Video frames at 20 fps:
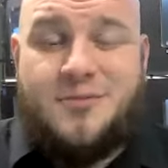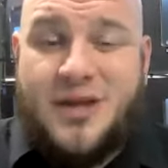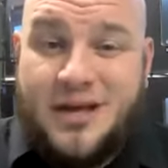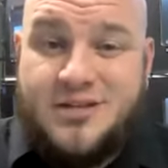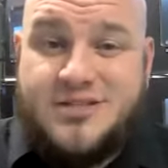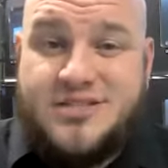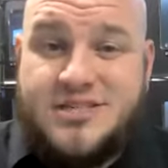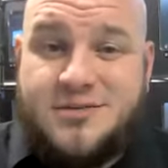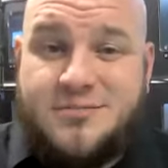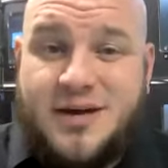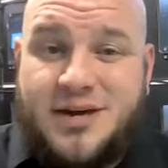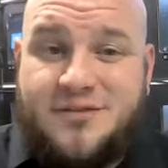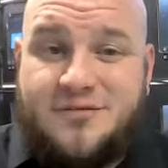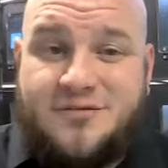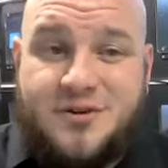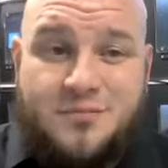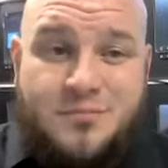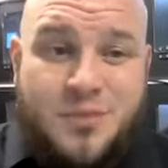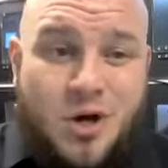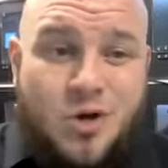calcium out of
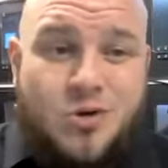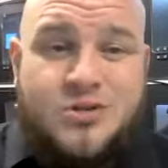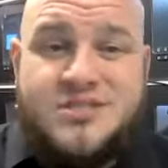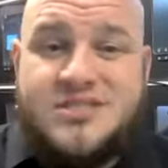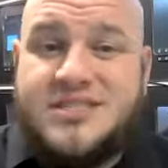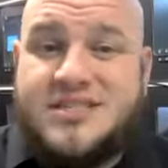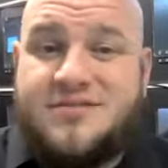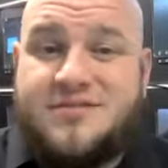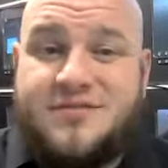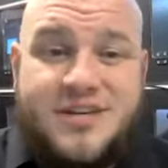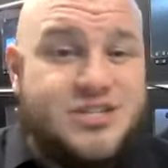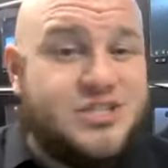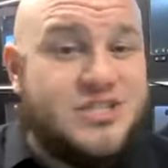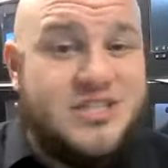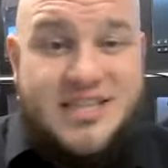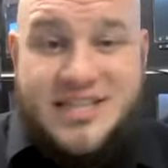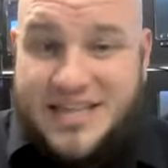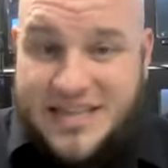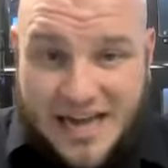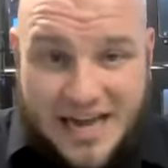their bones, and
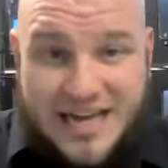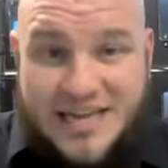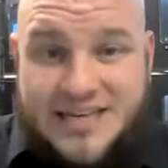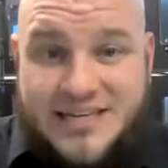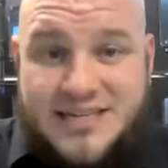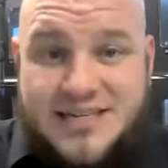eventually they die.